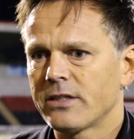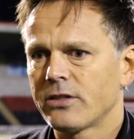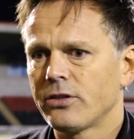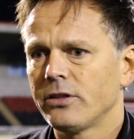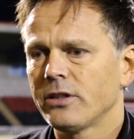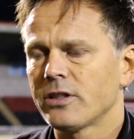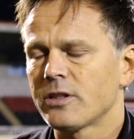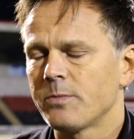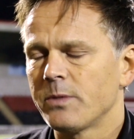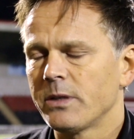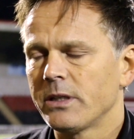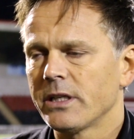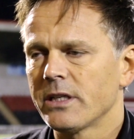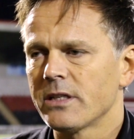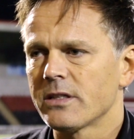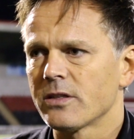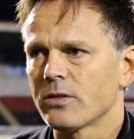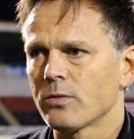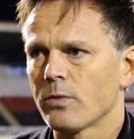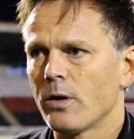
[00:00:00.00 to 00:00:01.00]
good
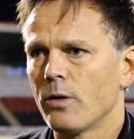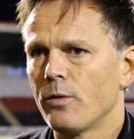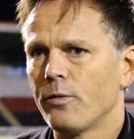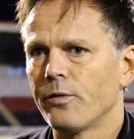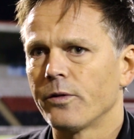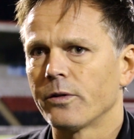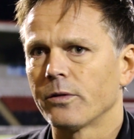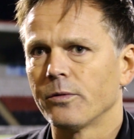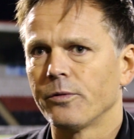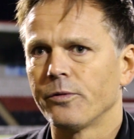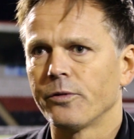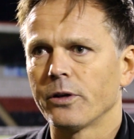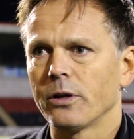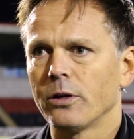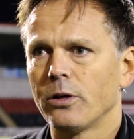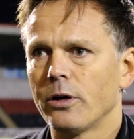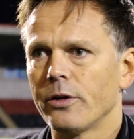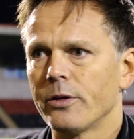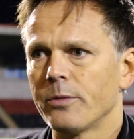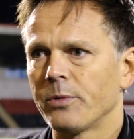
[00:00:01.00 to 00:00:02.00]
experience as well for a
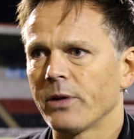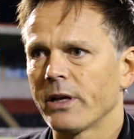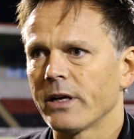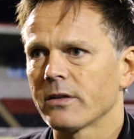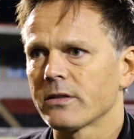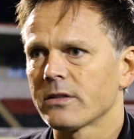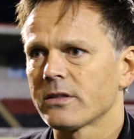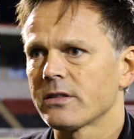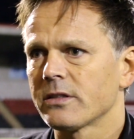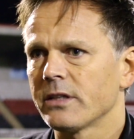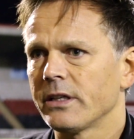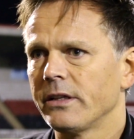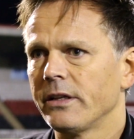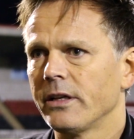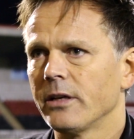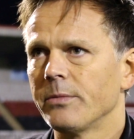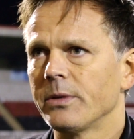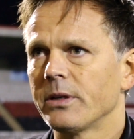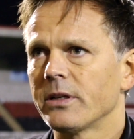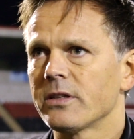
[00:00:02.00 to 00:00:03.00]
lot of the players in
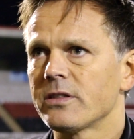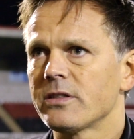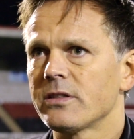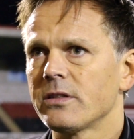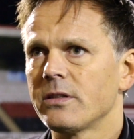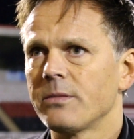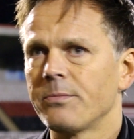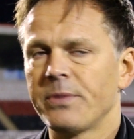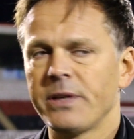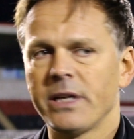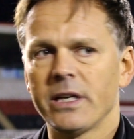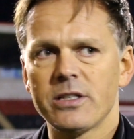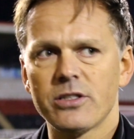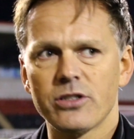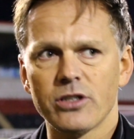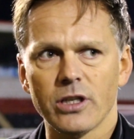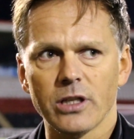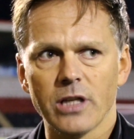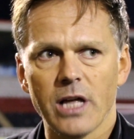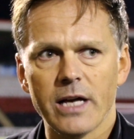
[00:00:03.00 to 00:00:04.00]
there, because
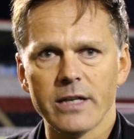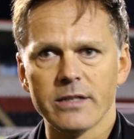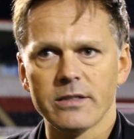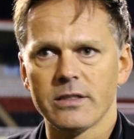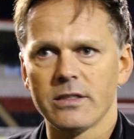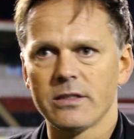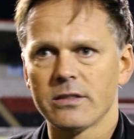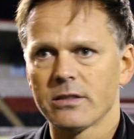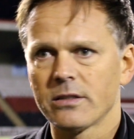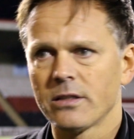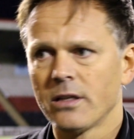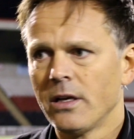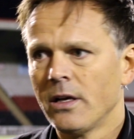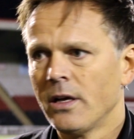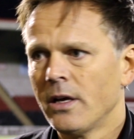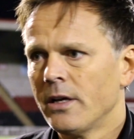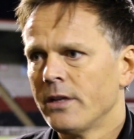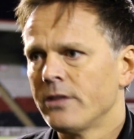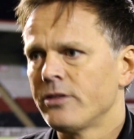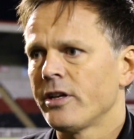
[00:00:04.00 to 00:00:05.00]
PSG last season,
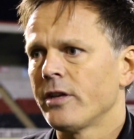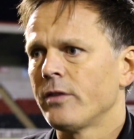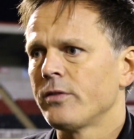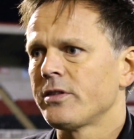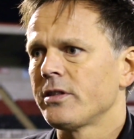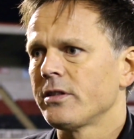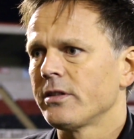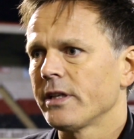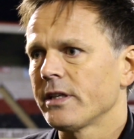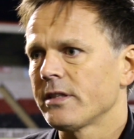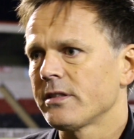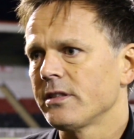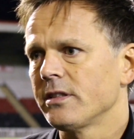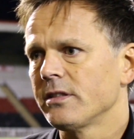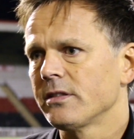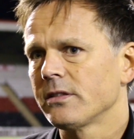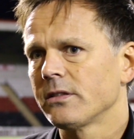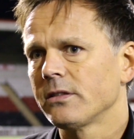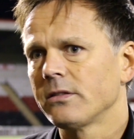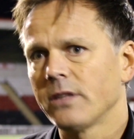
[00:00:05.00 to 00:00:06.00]
Chelsea this
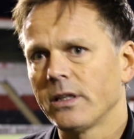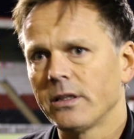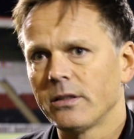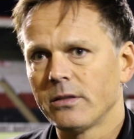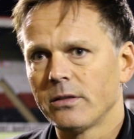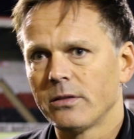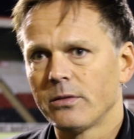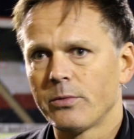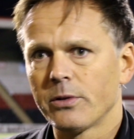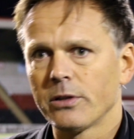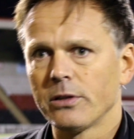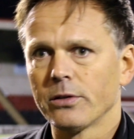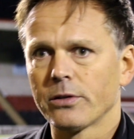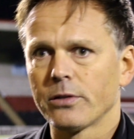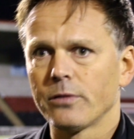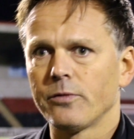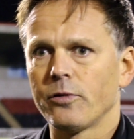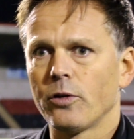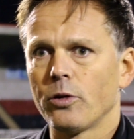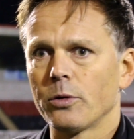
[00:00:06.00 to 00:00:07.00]
season, and we're
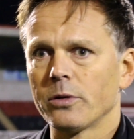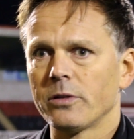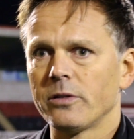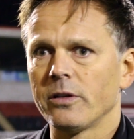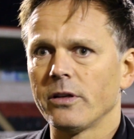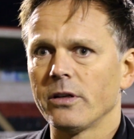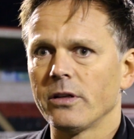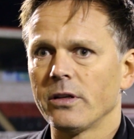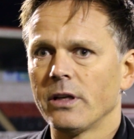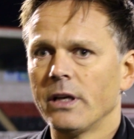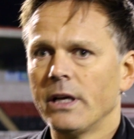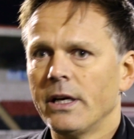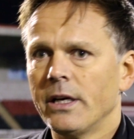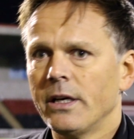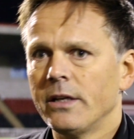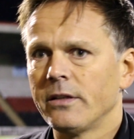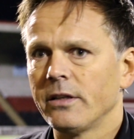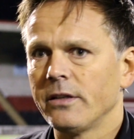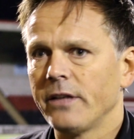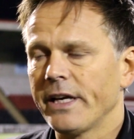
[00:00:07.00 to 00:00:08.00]
looking forward to
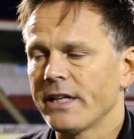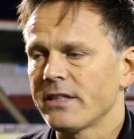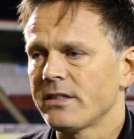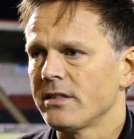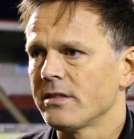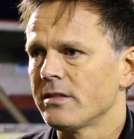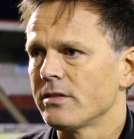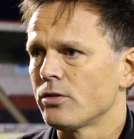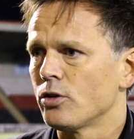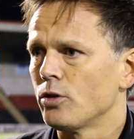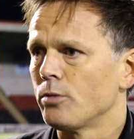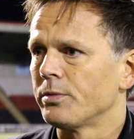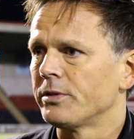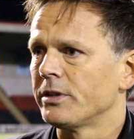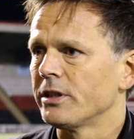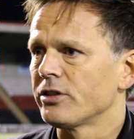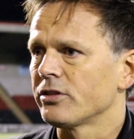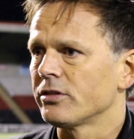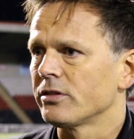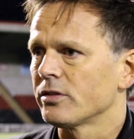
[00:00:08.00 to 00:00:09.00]
next season's
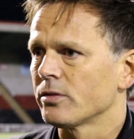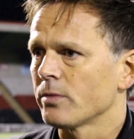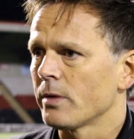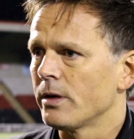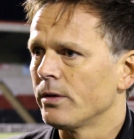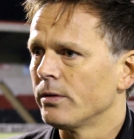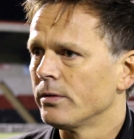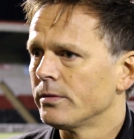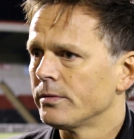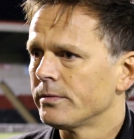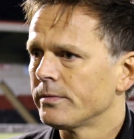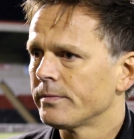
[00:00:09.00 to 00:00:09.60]
competition as well.